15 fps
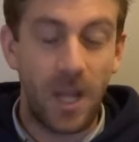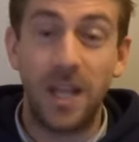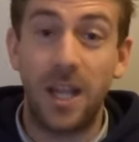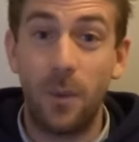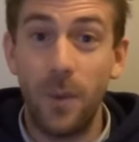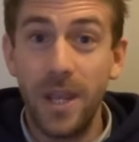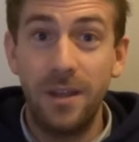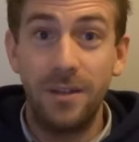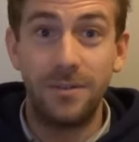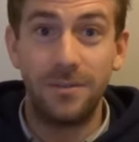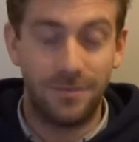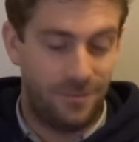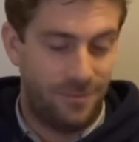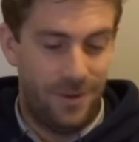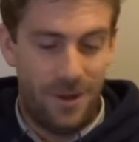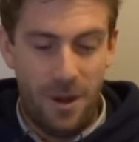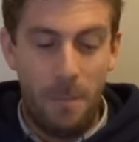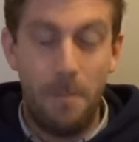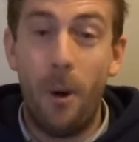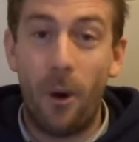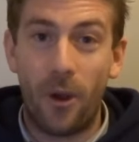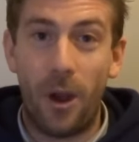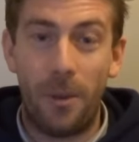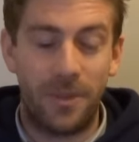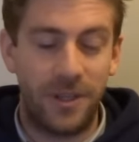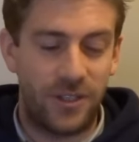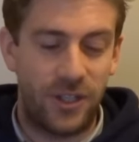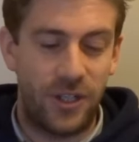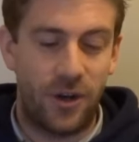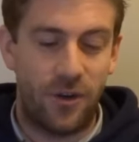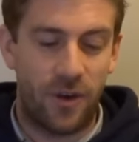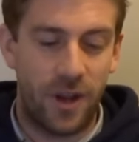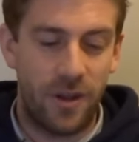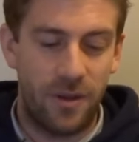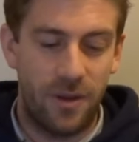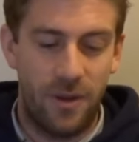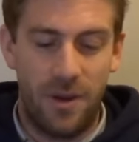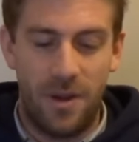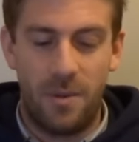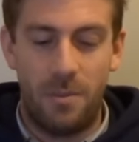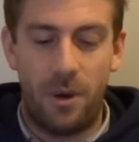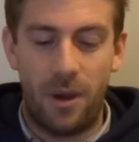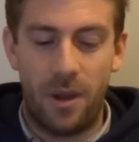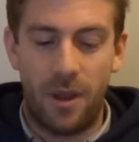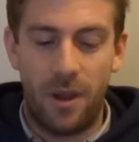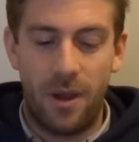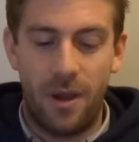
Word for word: Now we can mock up this scenario by